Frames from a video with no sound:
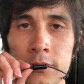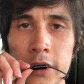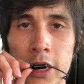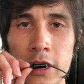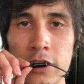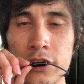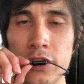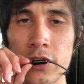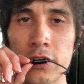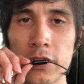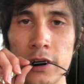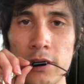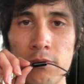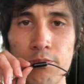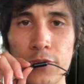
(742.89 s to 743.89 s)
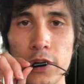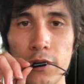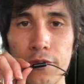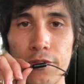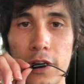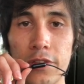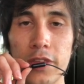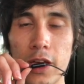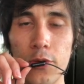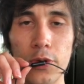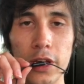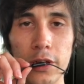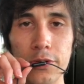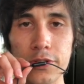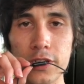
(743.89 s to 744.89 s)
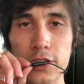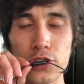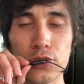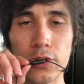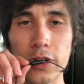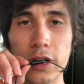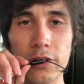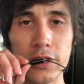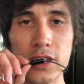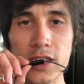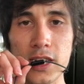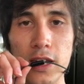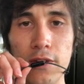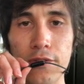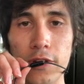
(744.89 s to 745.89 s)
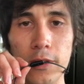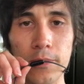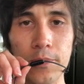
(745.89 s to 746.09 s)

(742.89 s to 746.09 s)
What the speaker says: And it certainly felt that way. It was extraordinarily stiff,